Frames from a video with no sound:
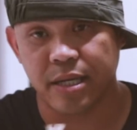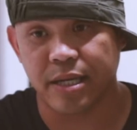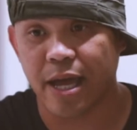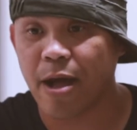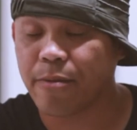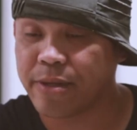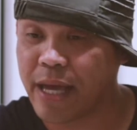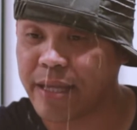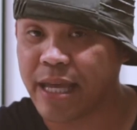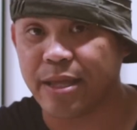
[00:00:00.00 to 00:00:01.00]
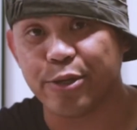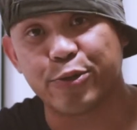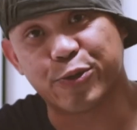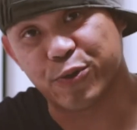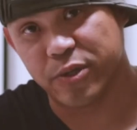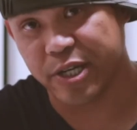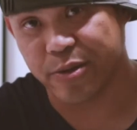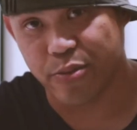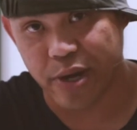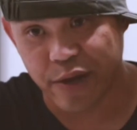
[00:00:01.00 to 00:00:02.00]
it helped, that little
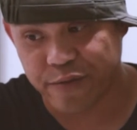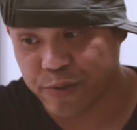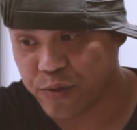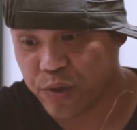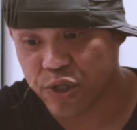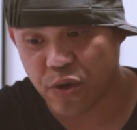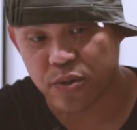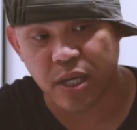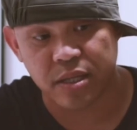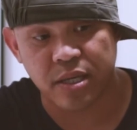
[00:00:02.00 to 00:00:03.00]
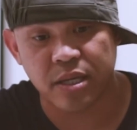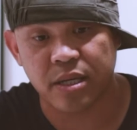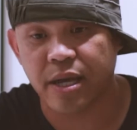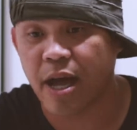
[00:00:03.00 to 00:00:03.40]
2-year break from doing shows, I think it